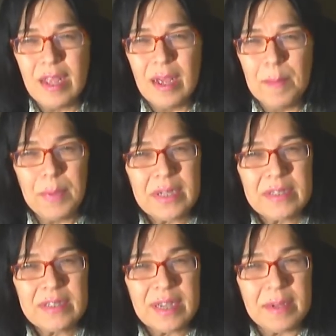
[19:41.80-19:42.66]

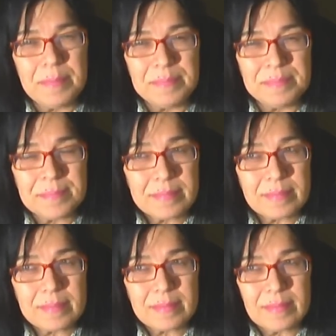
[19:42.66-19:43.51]
But
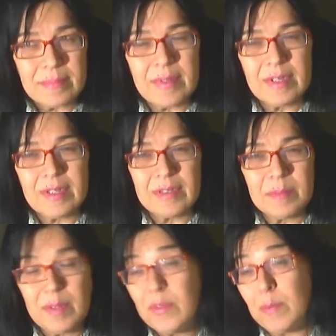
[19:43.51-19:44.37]

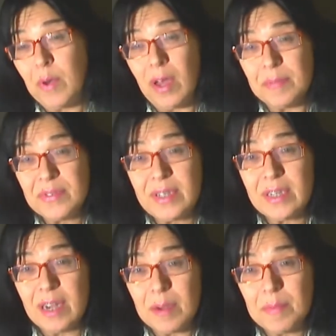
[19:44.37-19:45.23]
sometimes the bombs
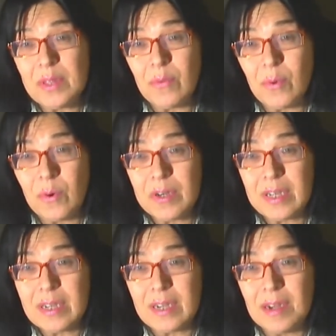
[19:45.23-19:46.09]
did come and the war
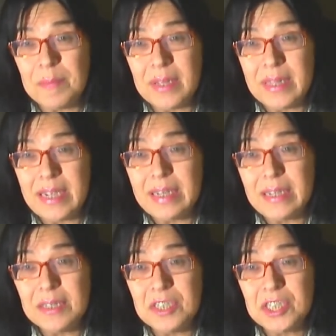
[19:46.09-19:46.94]
did come and they
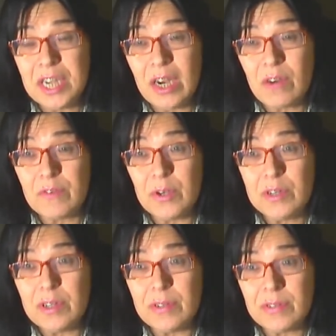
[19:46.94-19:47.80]
did share
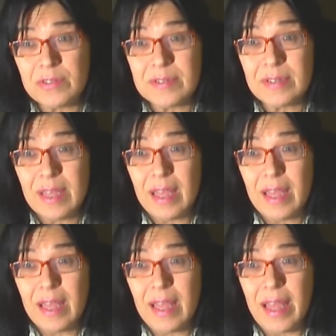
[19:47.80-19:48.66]
photos.
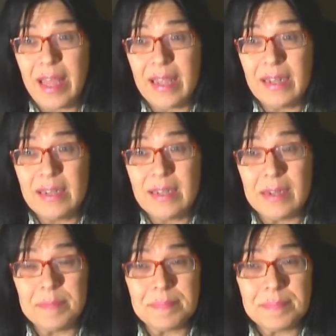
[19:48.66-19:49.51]

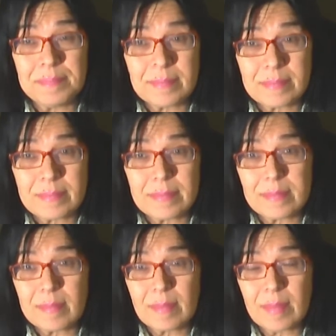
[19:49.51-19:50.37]
And
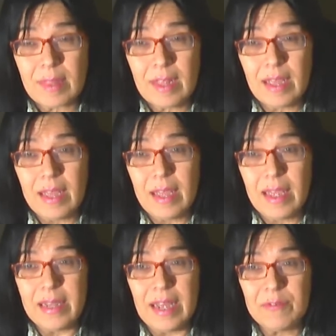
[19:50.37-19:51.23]

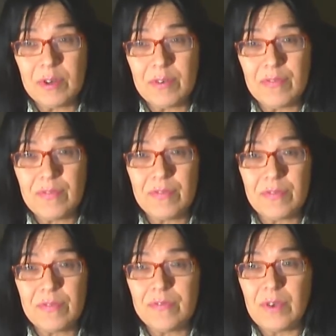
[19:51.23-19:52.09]
after
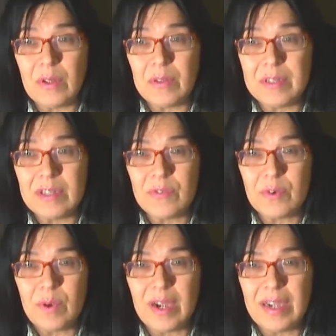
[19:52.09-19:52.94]
following this for
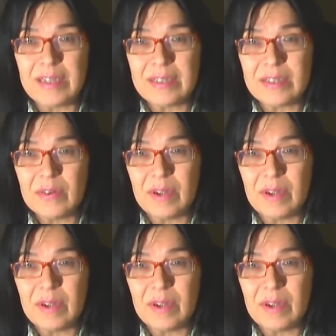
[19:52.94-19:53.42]
a while, you know,